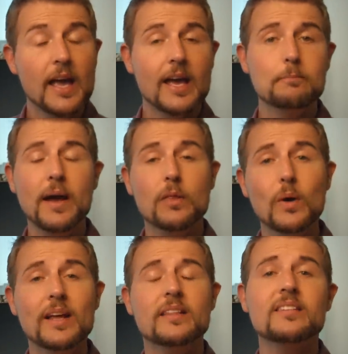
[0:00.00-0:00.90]
And by the
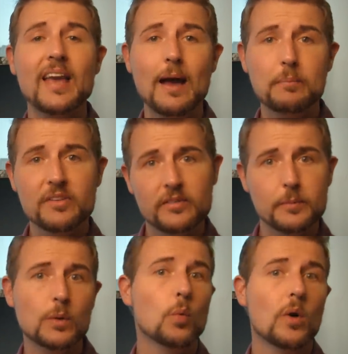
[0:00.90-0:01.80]
way, this happens to
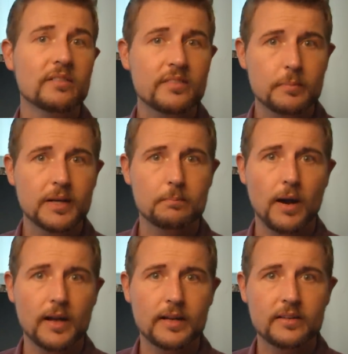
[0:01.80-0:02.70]
be one of the big
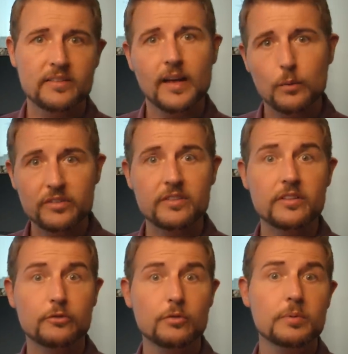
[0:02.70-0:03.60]
botnets that was
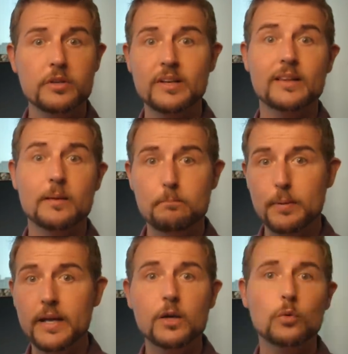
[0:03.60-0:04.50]
distributing the
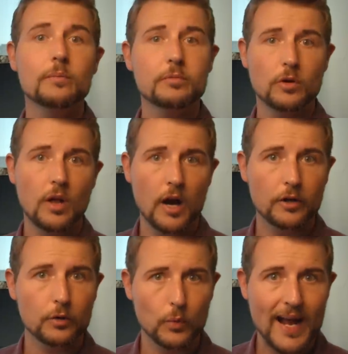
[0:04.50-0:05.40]
big
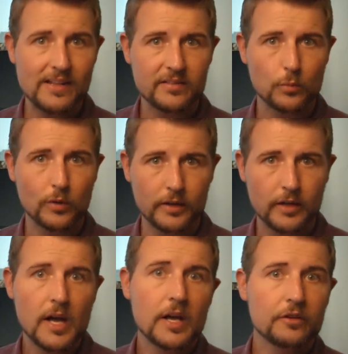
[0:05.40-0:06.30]
CryptoLocker ransomware.
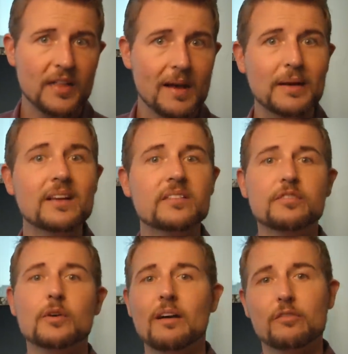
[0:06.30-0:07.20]
So that means
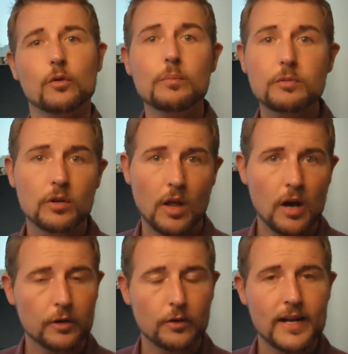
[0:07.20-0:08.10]
if you have
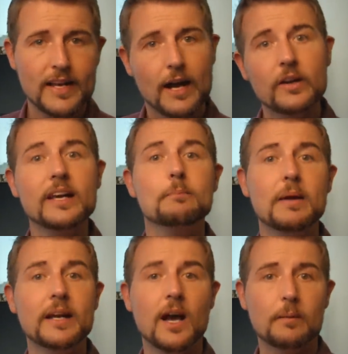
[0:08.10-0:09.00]
CryptoLocker right now, it
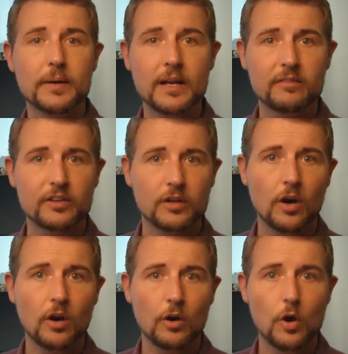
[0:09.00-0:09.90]
may not be able to
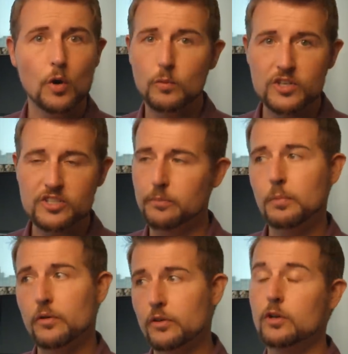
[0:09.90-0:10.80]
call home, which is
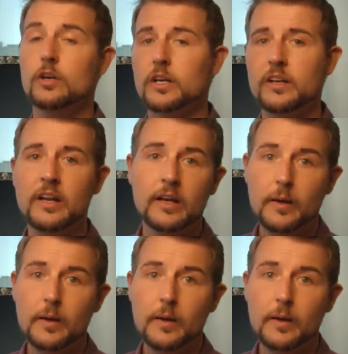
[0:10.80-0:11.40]
both good